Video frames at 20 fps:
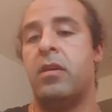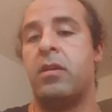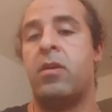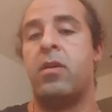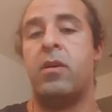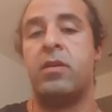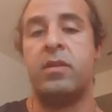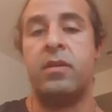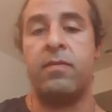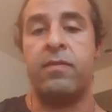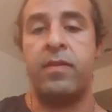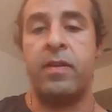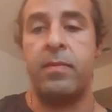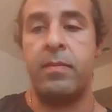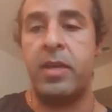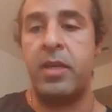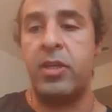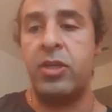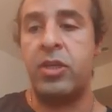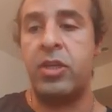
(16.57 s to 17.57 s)
cause
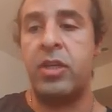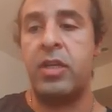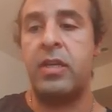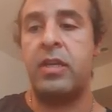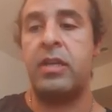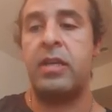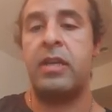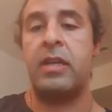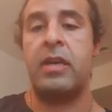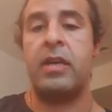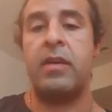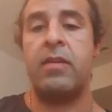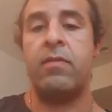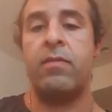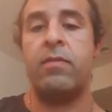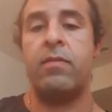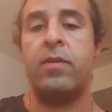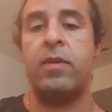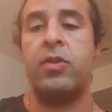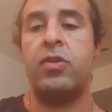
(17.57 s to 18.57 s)
inflammation,
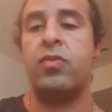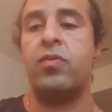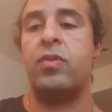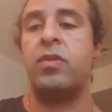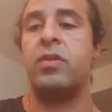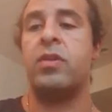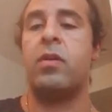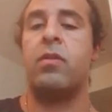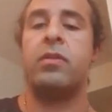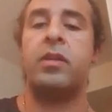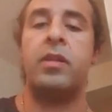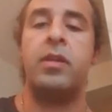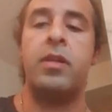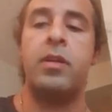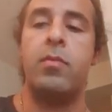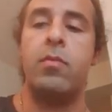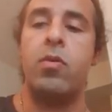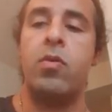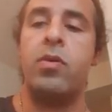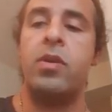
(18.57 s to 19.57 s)
which result in
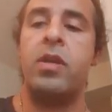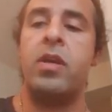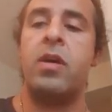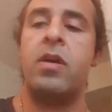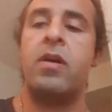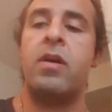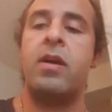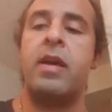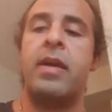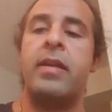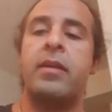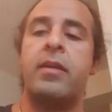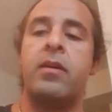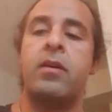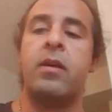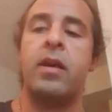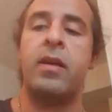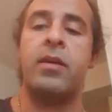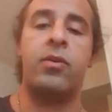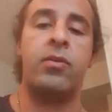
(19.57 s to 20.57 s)
pneumonia and
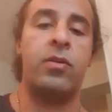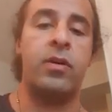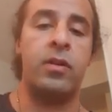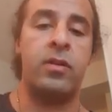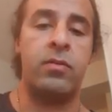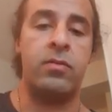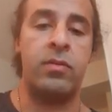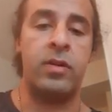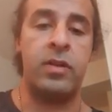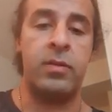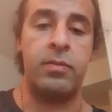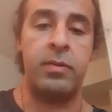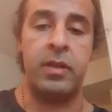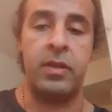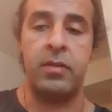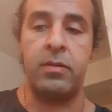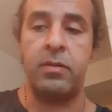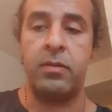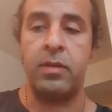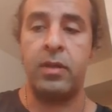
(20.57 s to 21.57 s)
acute
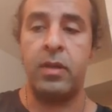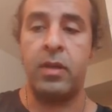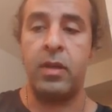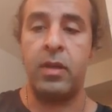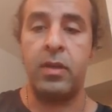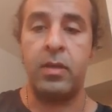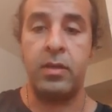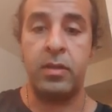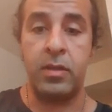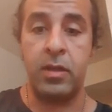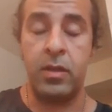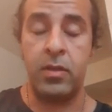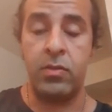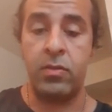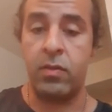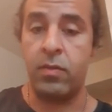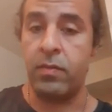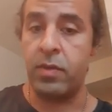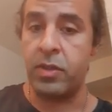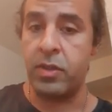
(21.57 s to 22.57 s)
respiratory
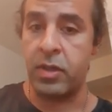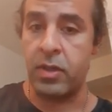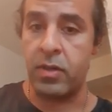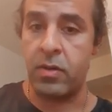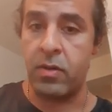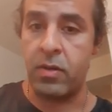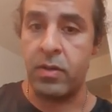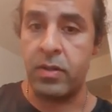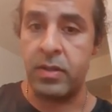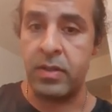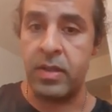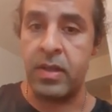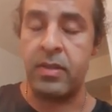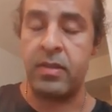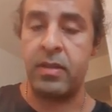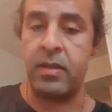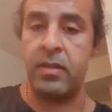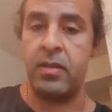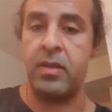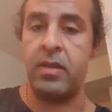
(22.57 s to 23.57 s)
syndrome, which can cause
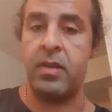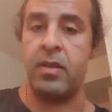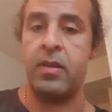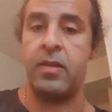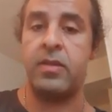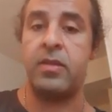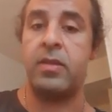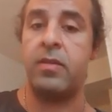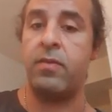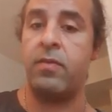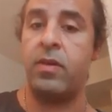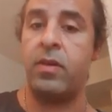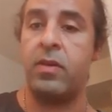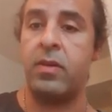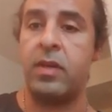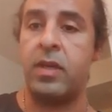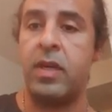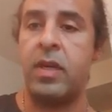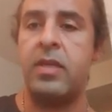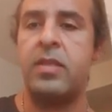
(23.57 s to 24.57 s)
death in the severe
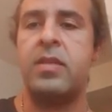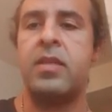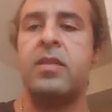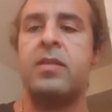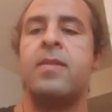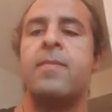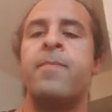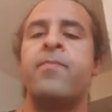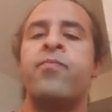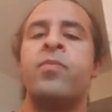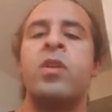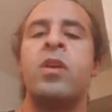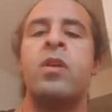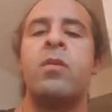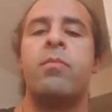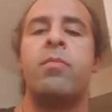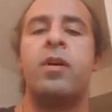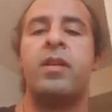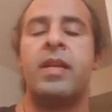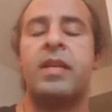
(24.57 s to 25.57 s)
cases.
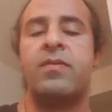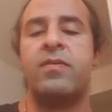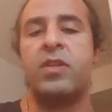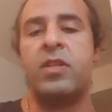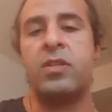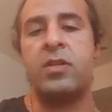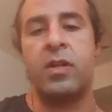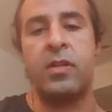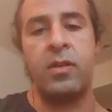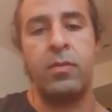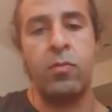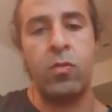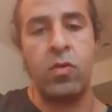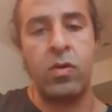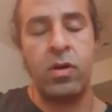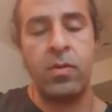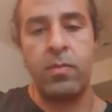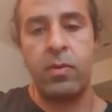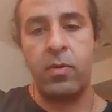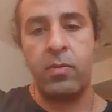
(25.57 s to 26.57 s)
But as we study
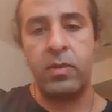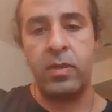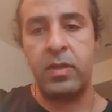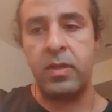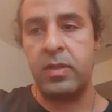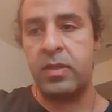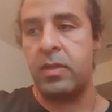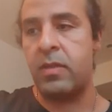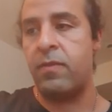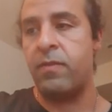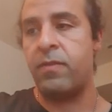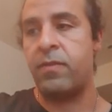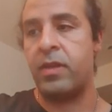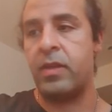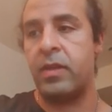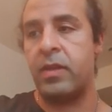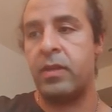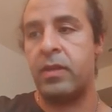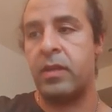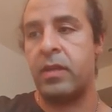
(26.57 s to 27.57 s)
more about these
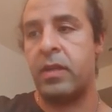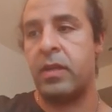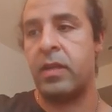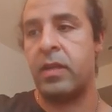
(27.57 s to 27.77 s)
different